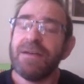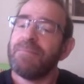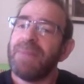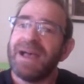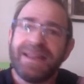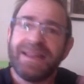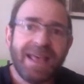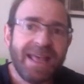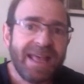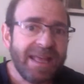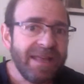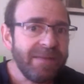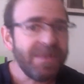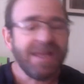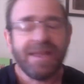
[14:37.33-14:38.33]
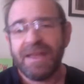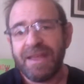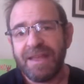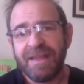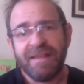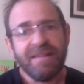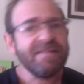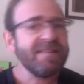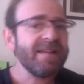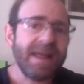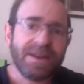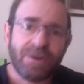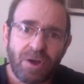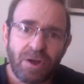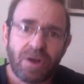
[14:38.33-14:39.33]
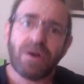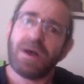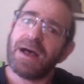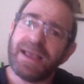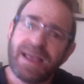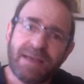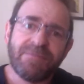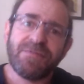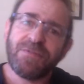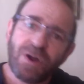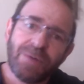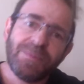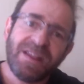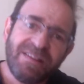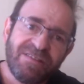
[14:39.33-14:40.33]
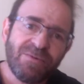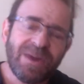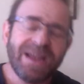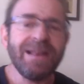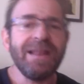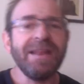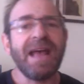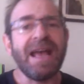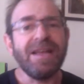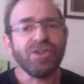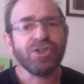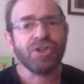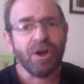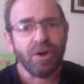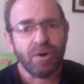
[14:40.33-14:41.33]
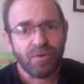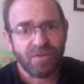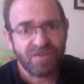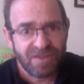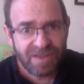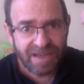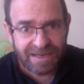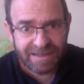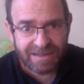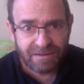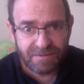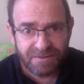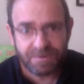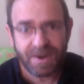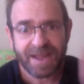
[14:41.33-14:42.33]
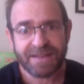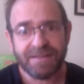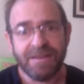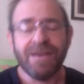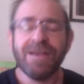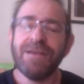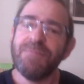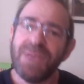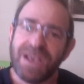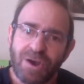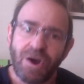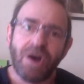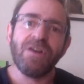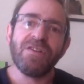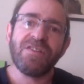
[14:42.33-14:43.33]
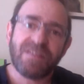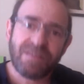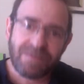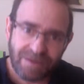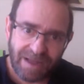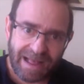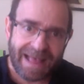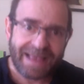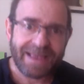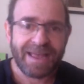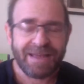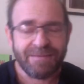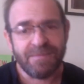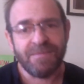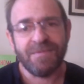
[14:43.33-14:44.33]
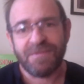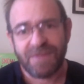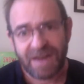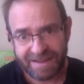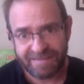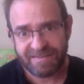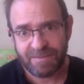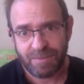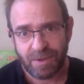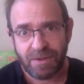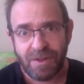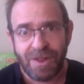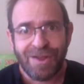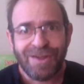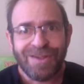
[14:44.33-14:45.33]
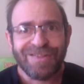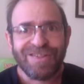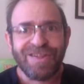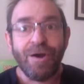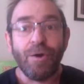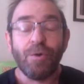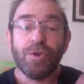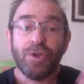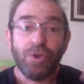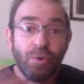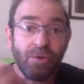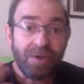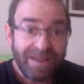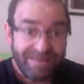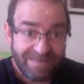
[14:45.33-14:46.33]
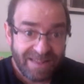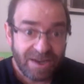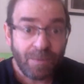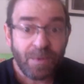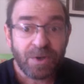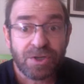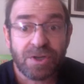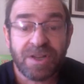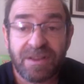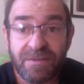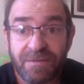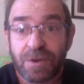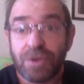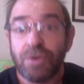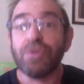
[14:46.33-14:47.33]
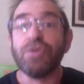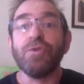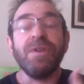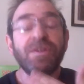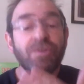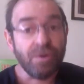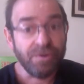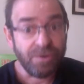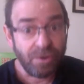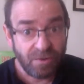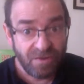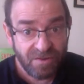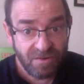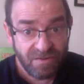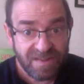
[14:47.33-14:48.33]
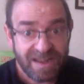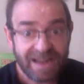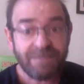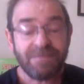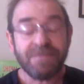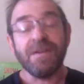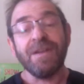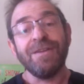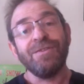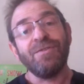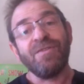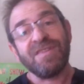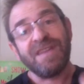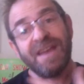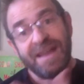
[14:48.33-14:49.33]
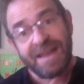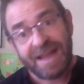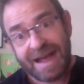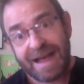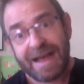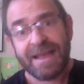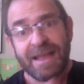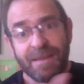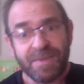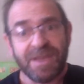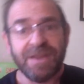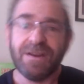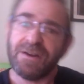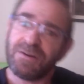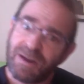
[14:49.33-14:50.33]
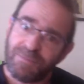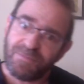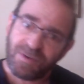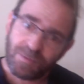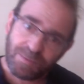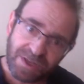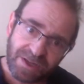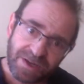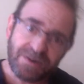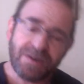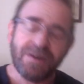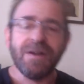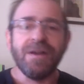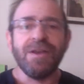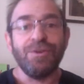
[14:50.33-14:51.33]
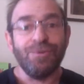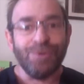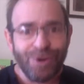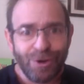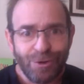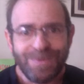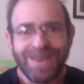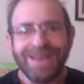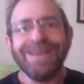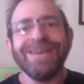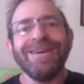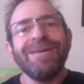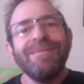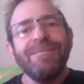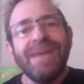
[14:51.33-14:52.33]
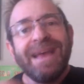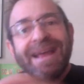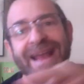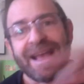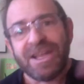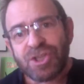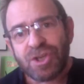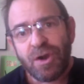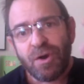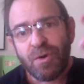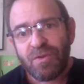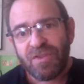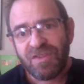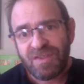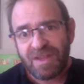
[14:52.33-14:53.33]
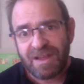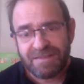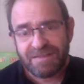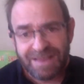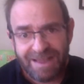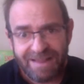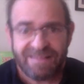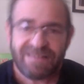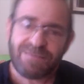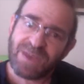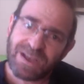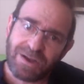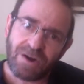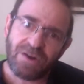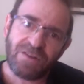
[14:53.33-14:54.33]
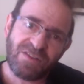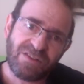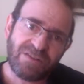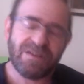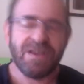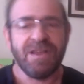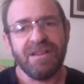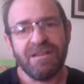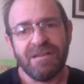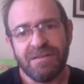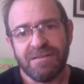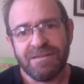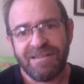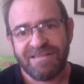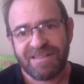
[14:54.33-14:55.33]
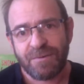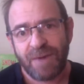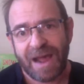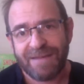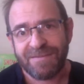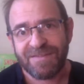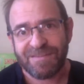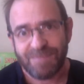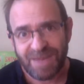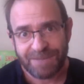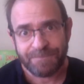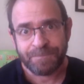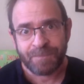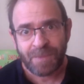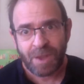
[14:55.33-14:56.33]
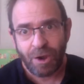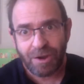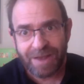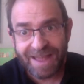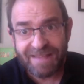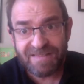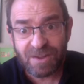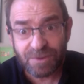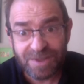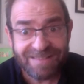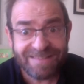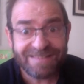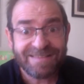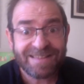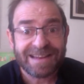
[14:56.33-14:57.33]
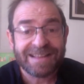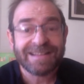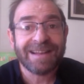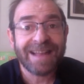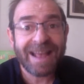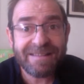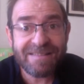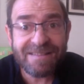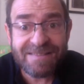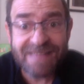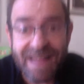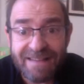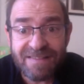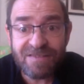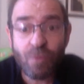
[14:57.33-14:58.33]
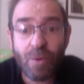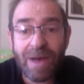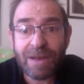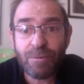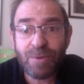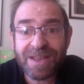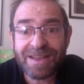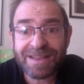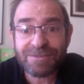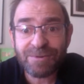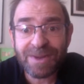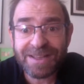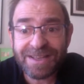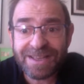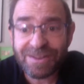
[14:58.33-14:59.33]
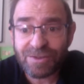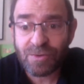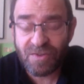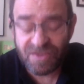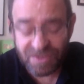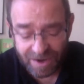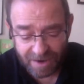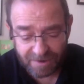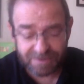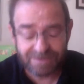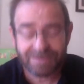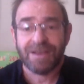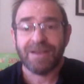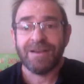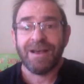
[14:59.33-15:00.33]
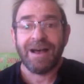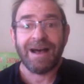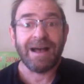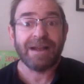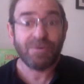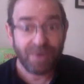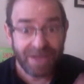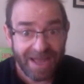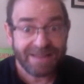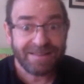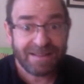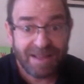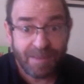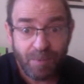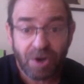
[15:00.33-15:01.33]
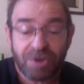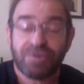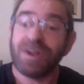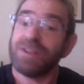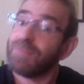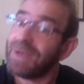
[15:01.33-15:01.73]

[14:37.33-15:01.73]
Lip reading: my name is Hanoch, I am from Israel, and I chose a little thread because I am flexible. So it's an opportunity for you to introduce yourself, to say, hi, I'm here, I'm from here, you know me, and I chose this because it describes me. Okay, so this is a little exercise while we get ready to start creating the portrait,